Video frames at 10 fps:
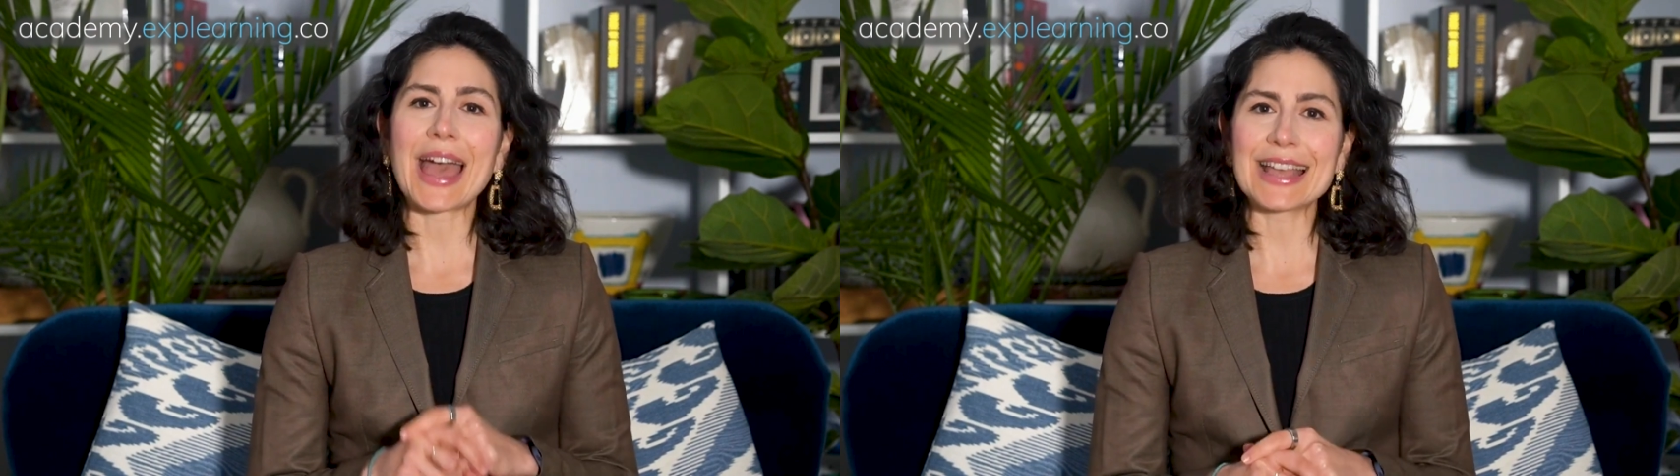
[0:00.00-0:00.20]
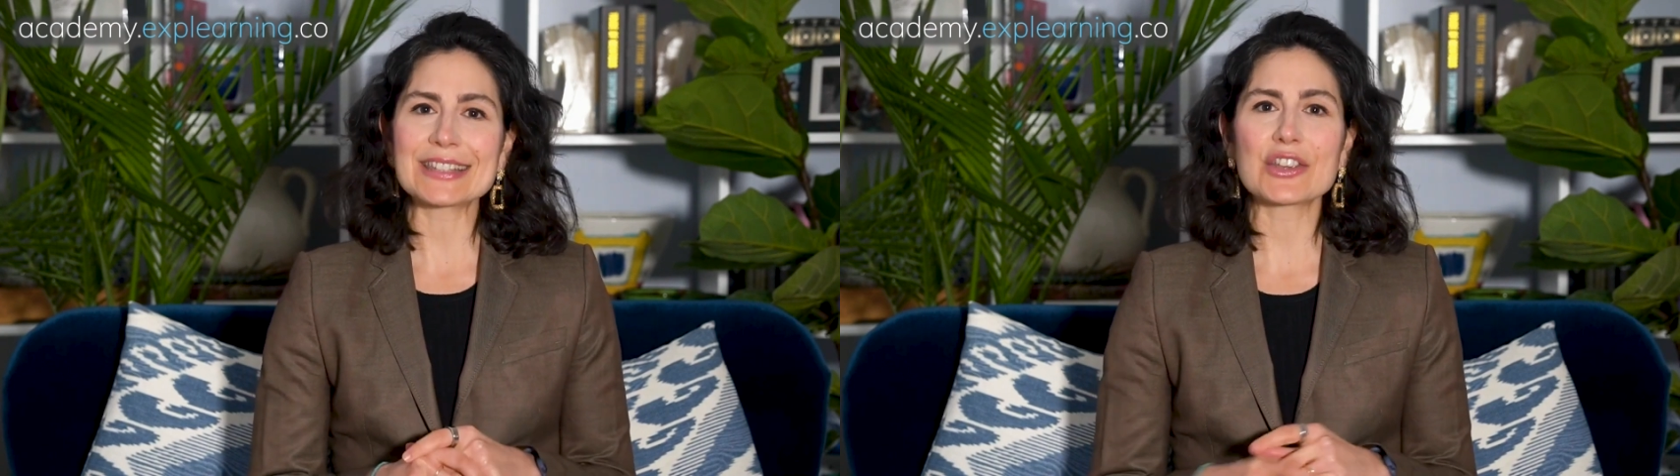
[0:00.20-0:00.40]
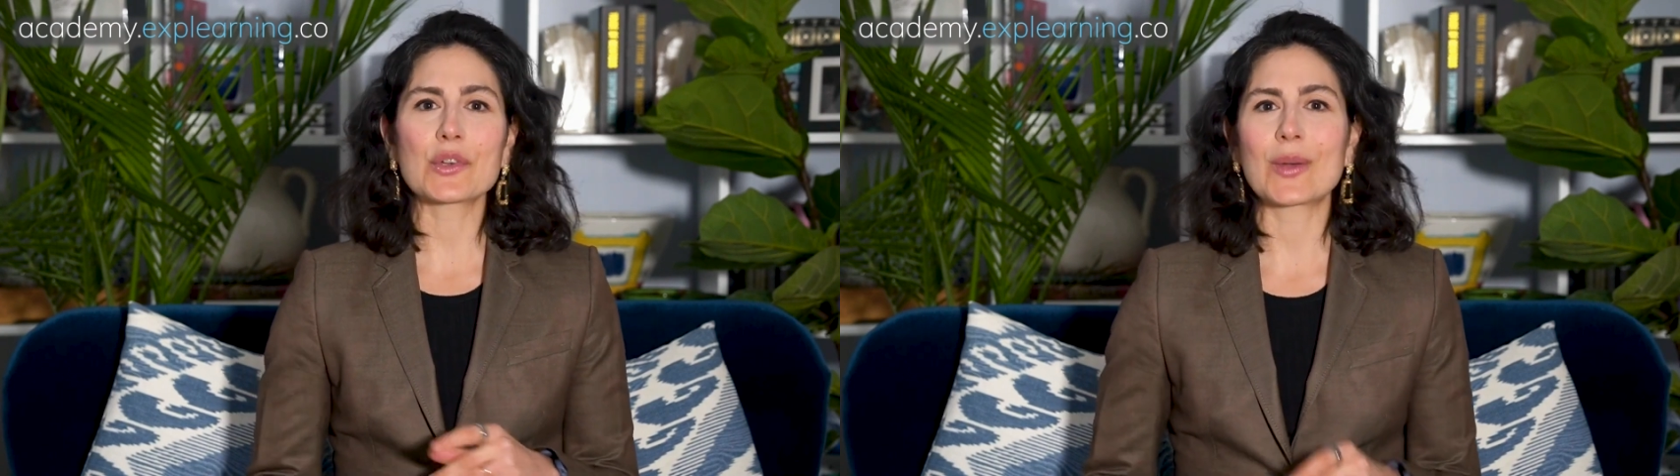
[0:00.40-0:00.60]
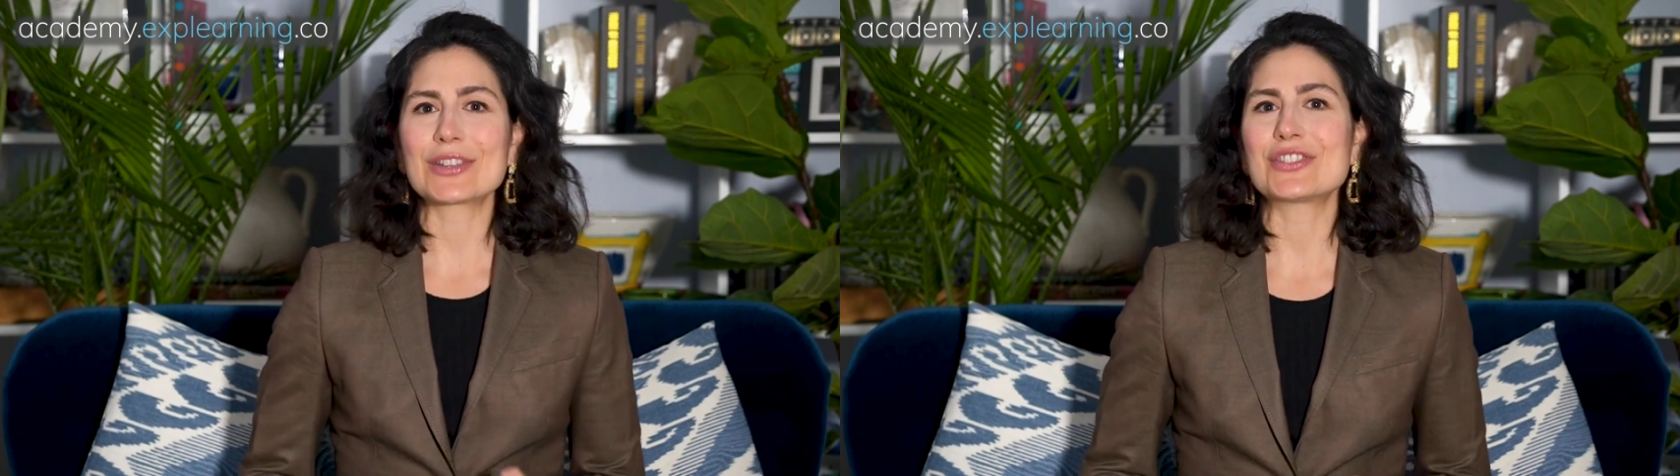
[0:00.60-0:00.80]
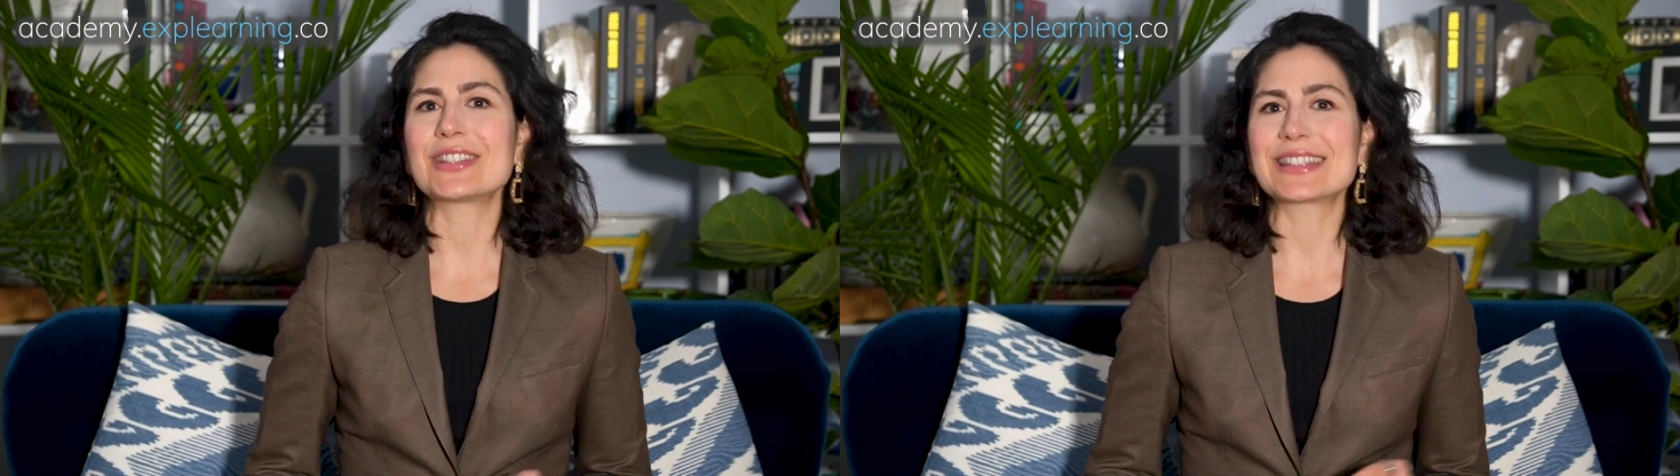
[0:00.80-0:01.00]
ask your
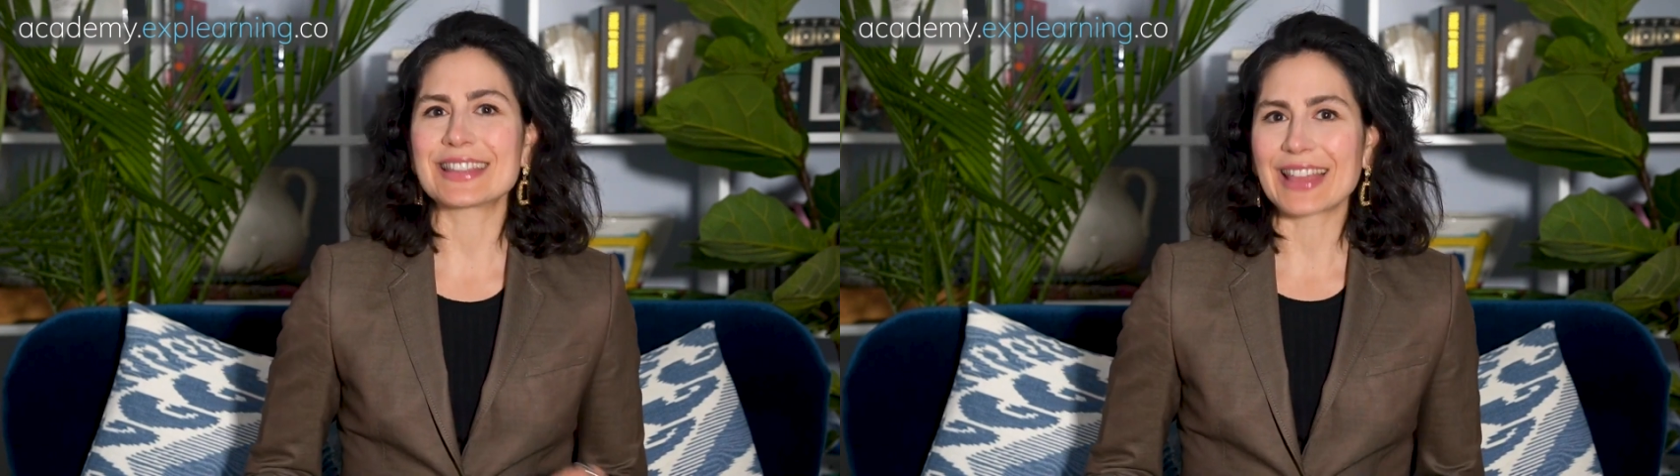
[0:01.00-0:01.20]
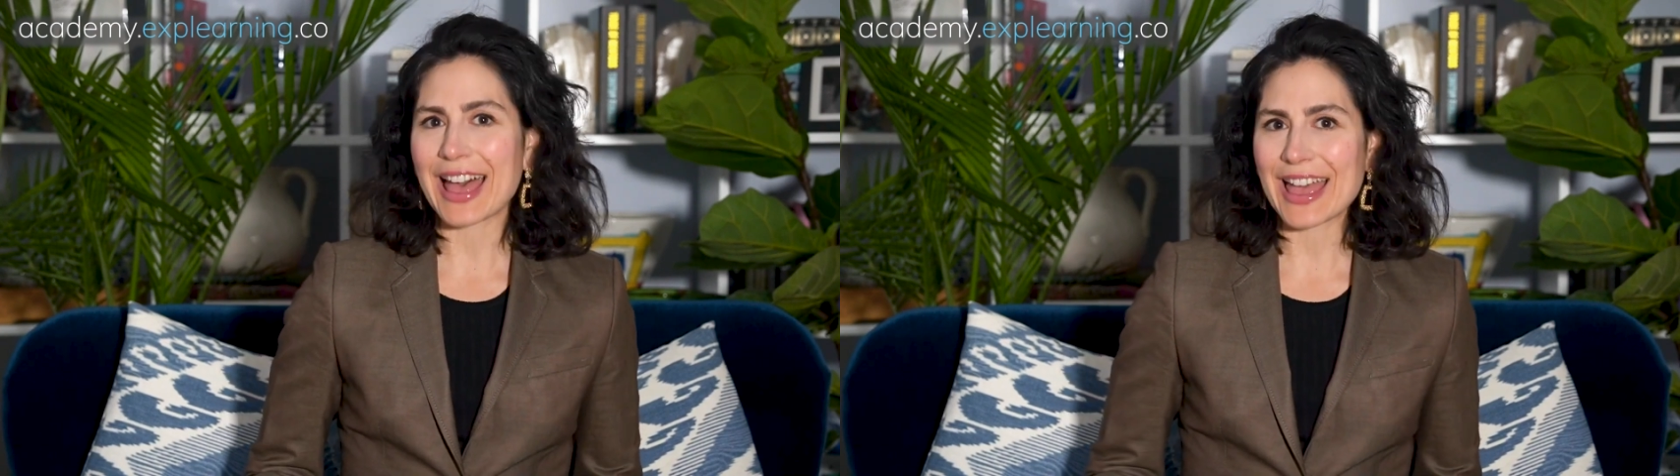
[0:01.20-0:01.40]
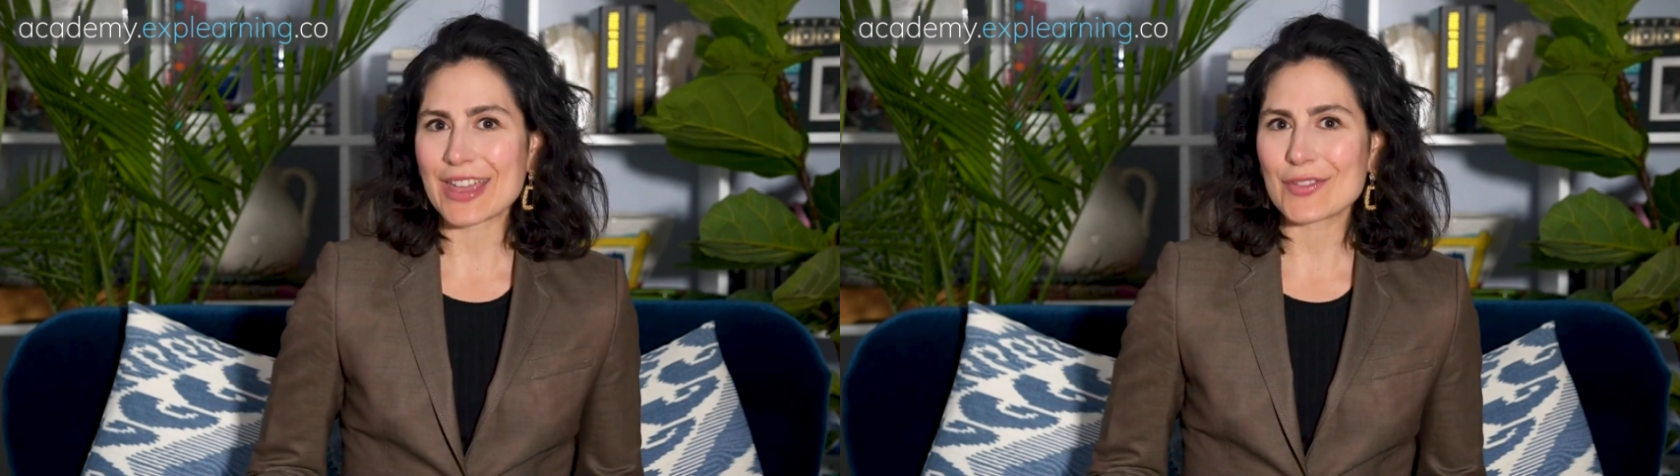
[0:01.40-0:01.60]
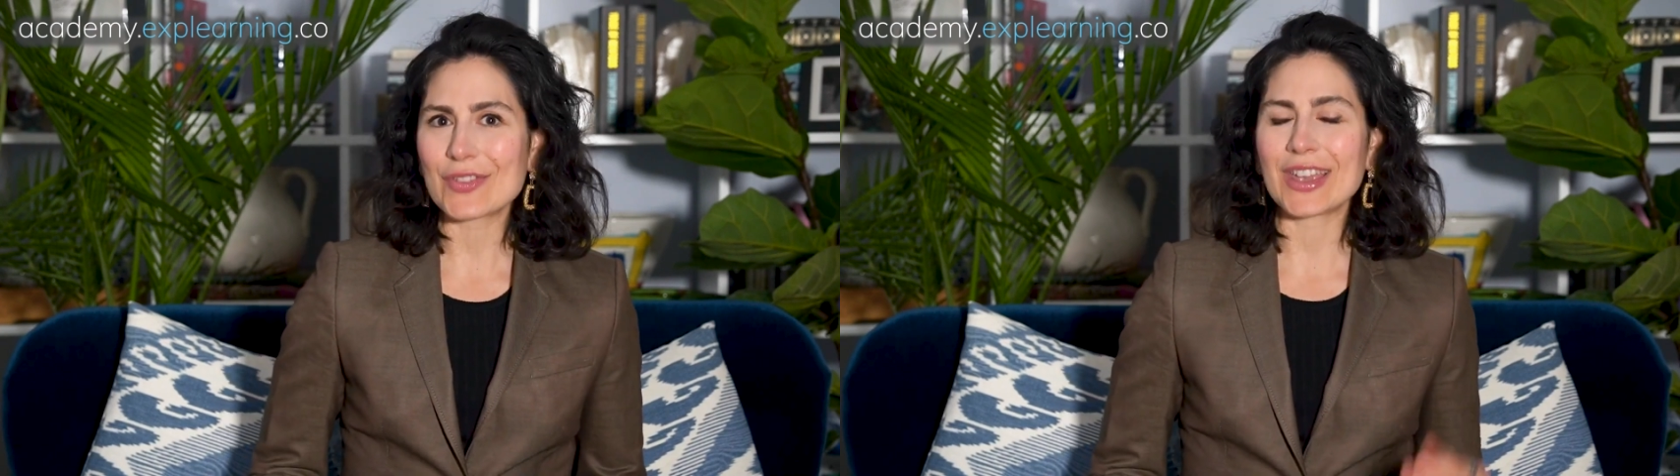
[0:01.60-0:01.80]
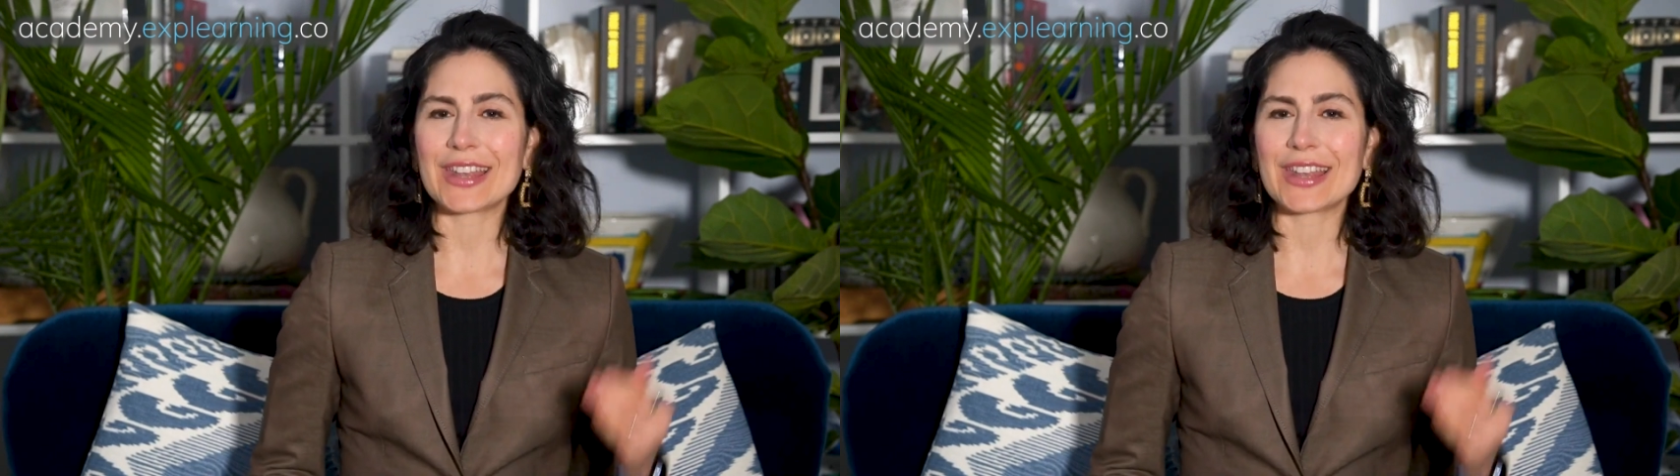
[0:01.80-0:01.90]
questions live